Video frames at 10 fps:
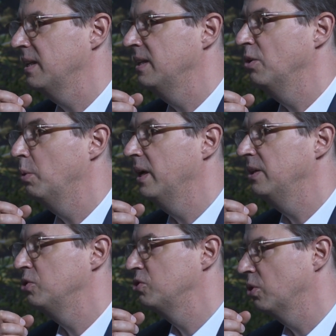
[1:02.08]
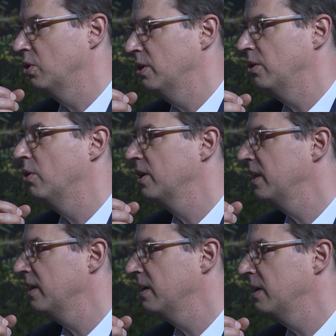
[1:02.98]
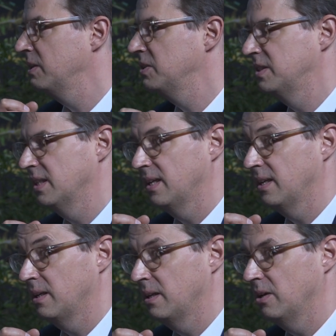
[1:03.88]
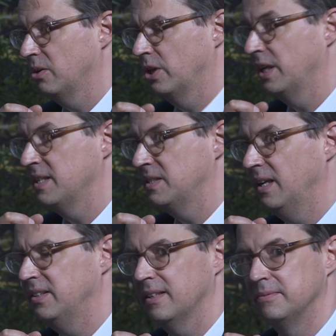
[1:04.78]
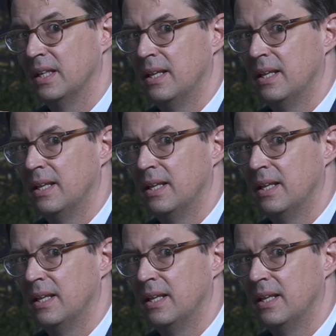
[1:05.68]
and in the way you store, organize data.